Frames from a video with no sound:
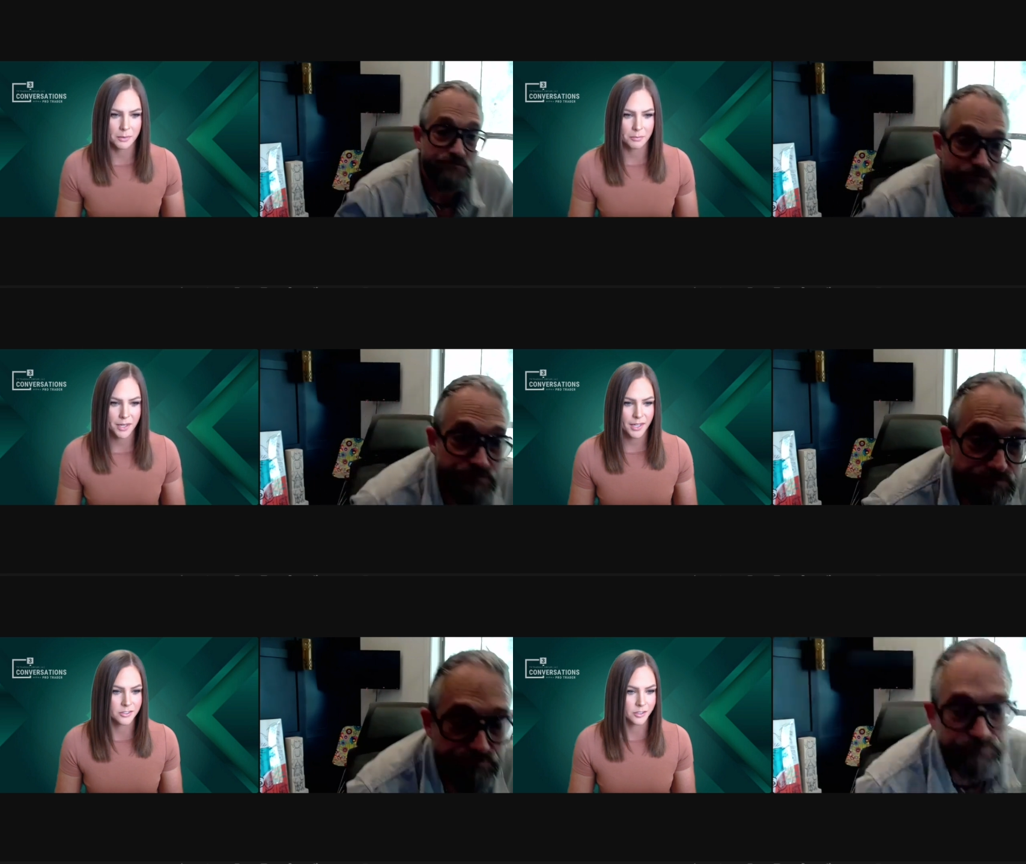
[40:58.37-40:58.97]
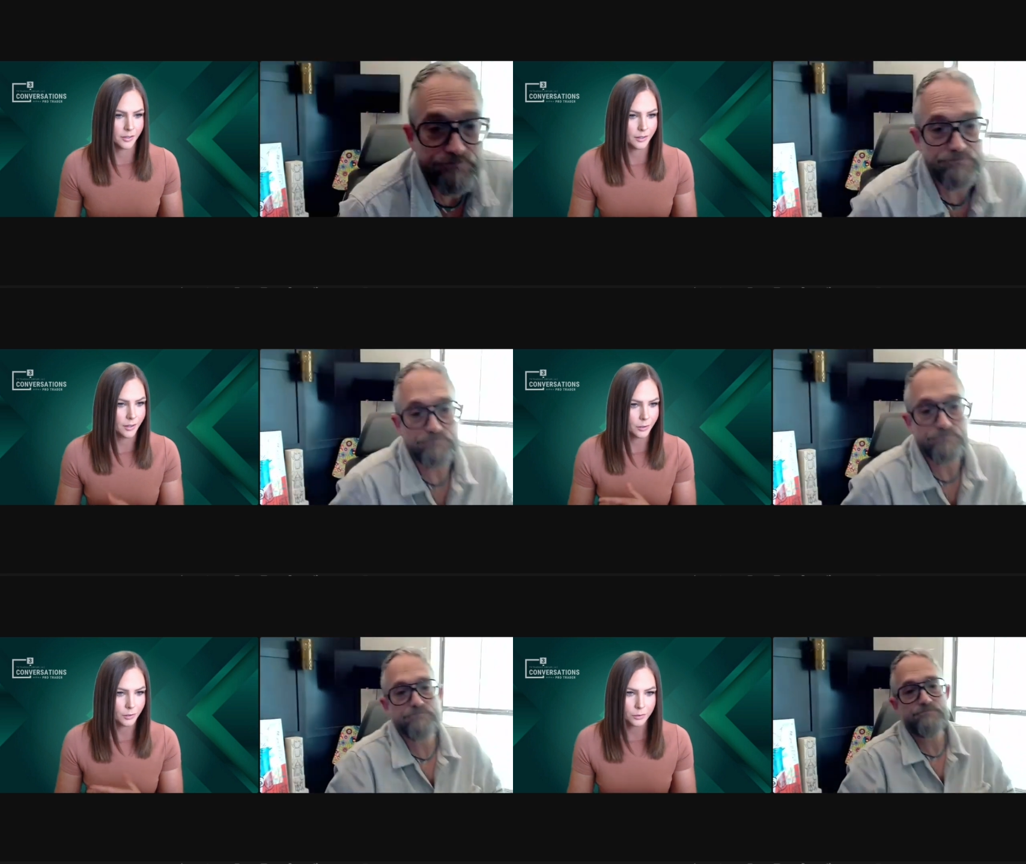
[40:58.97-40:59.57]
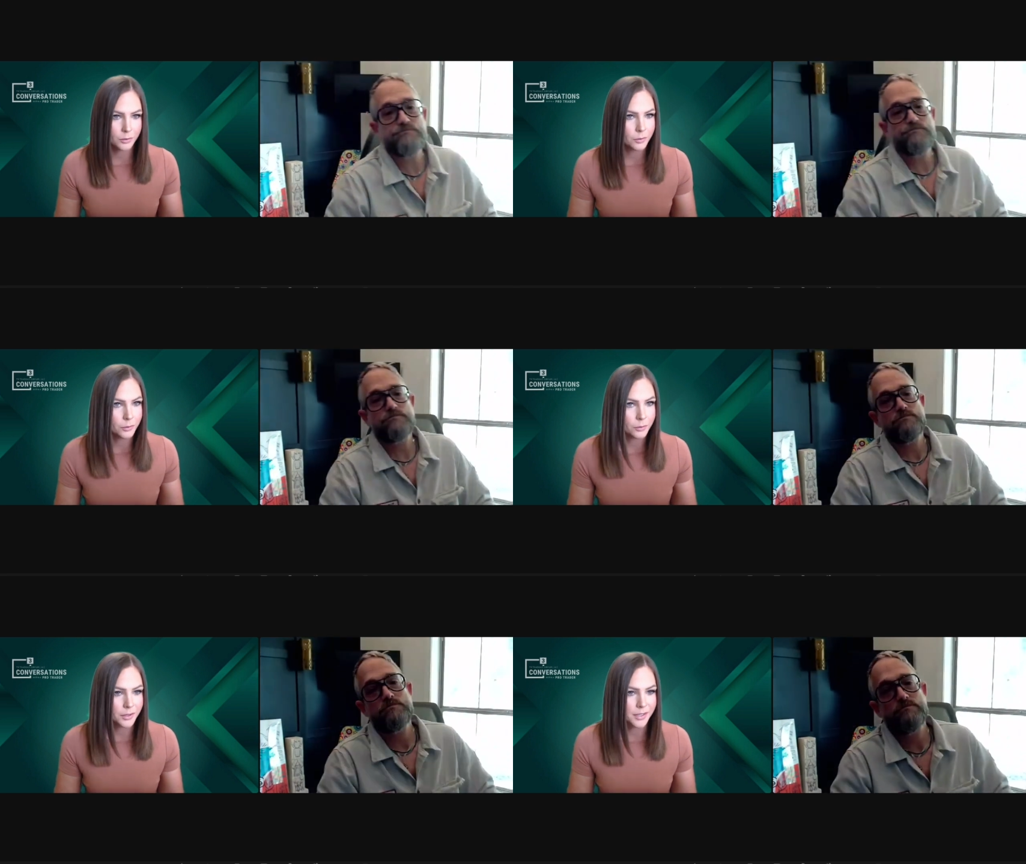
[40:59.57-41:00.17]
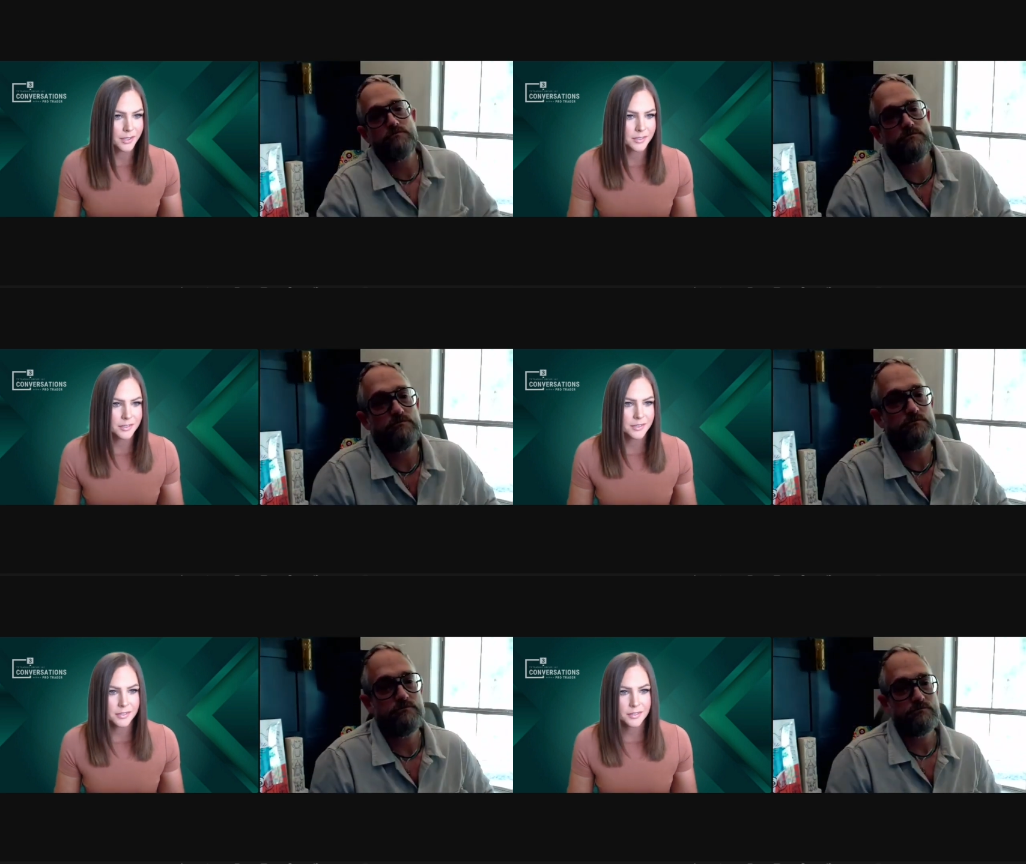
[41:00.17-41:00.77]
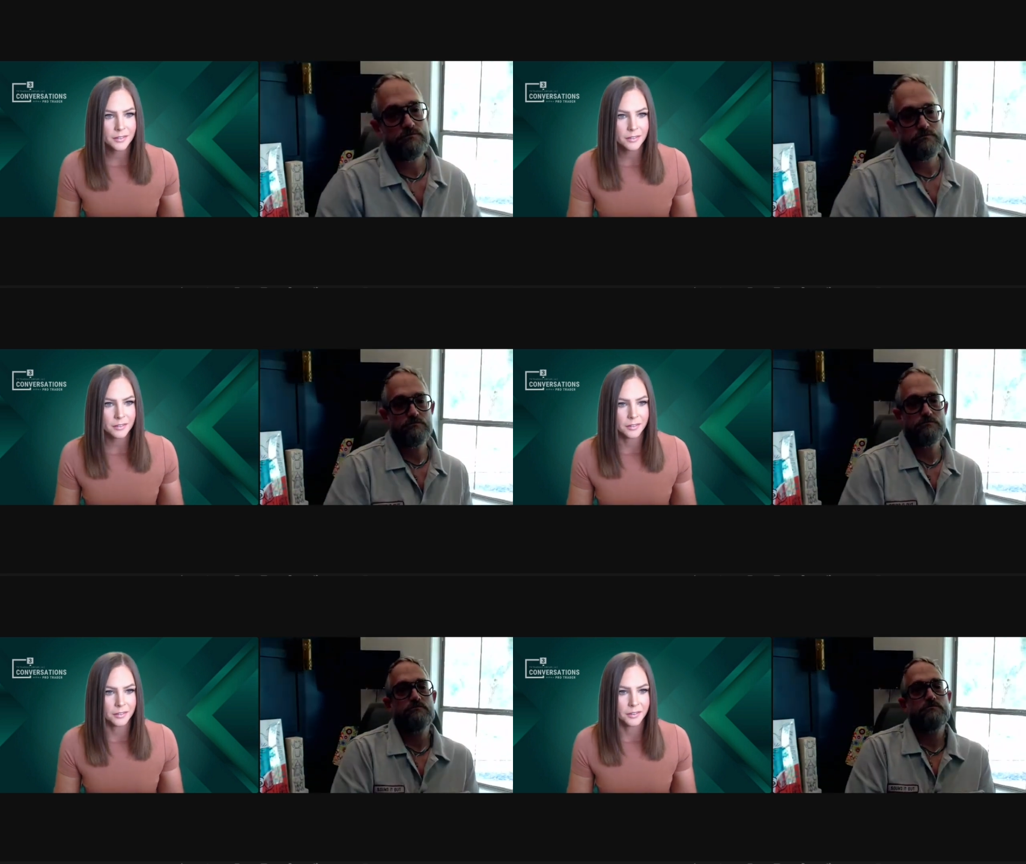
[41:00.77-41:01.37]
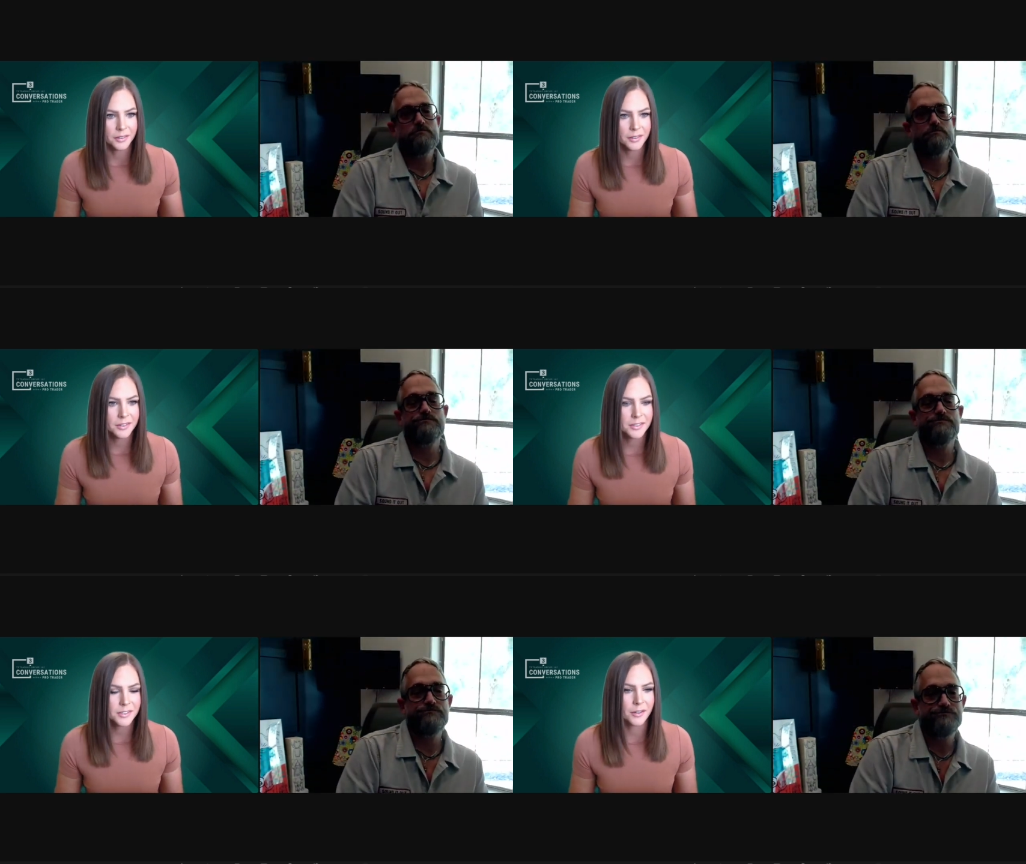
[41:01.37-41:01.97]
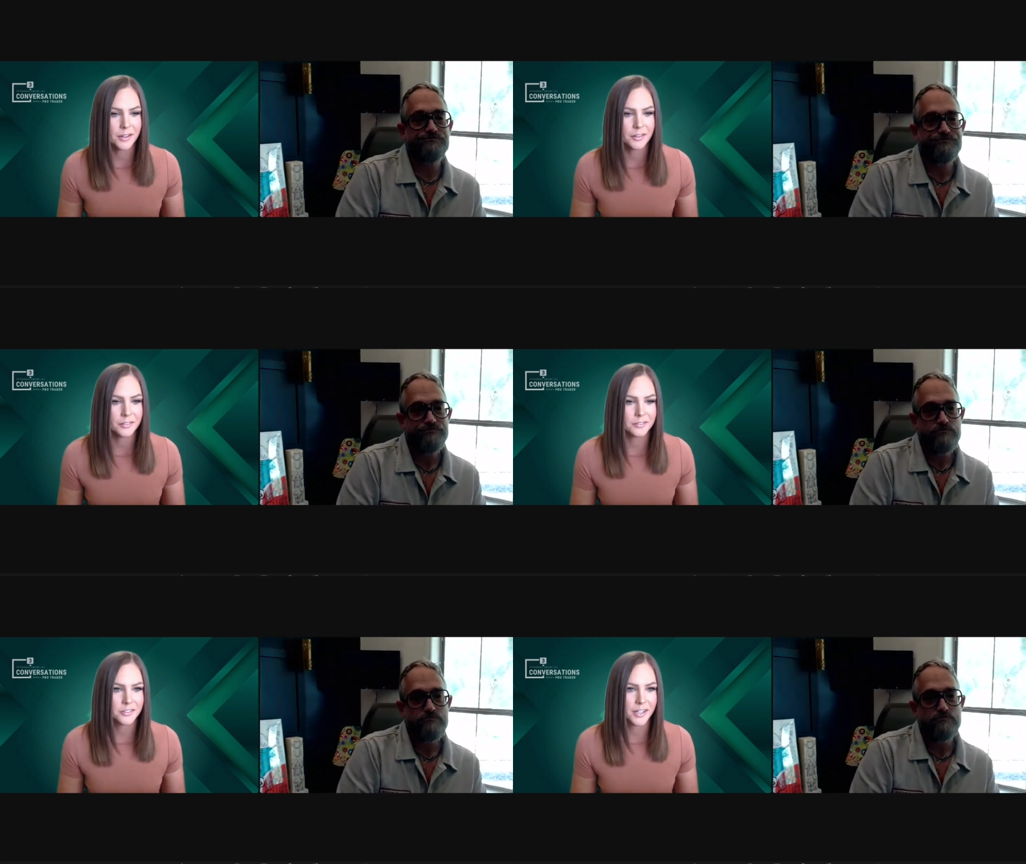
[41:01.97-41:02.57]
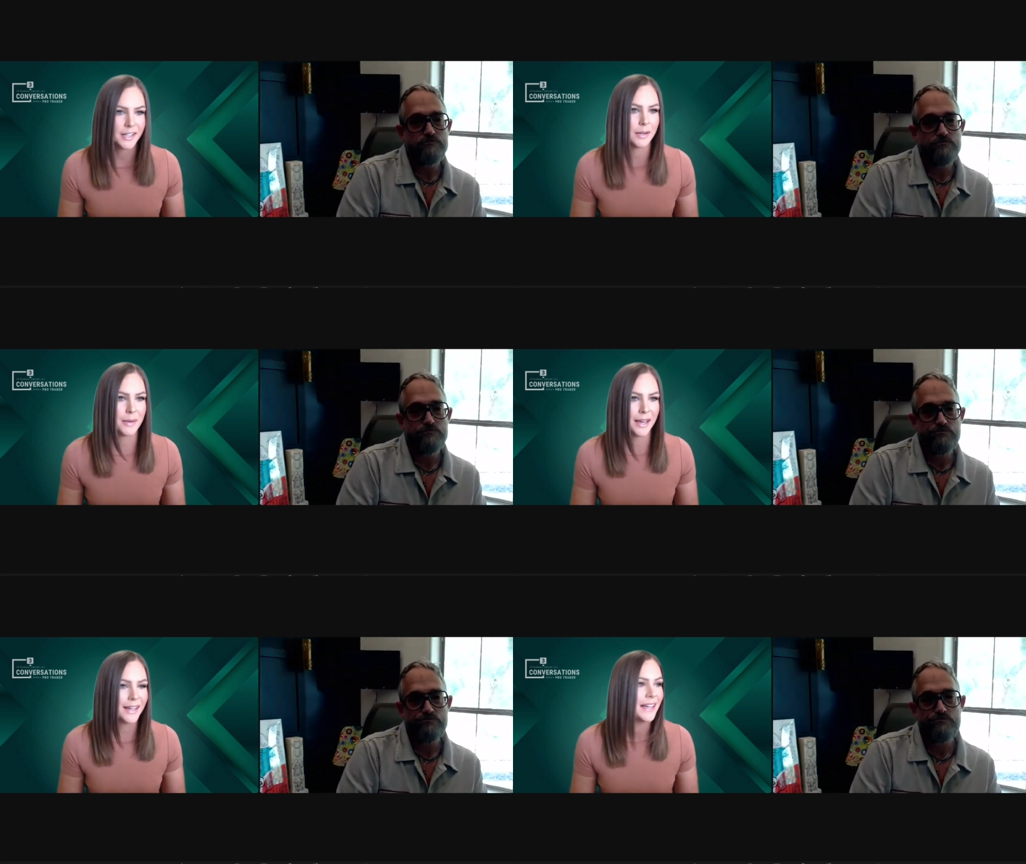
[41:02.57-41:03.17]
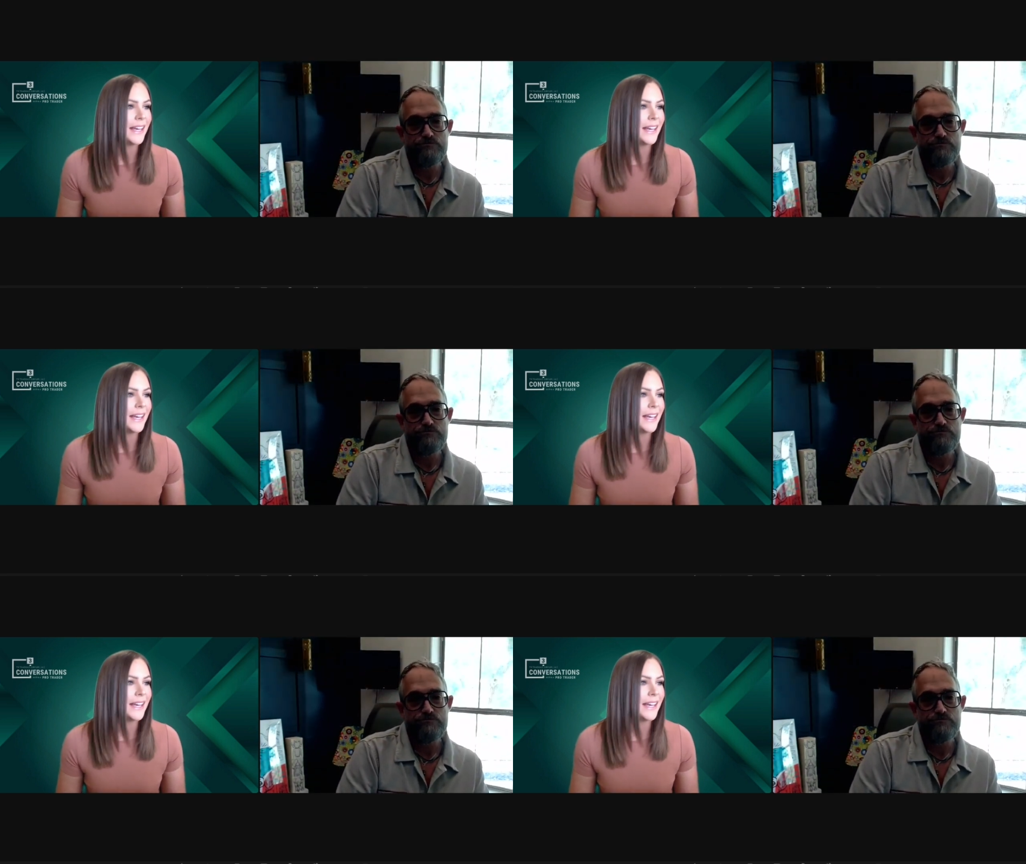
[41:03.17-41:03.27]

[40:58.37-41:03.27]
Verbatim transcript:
Speaker 1: my page and now it is gone. So I'll try to get it back.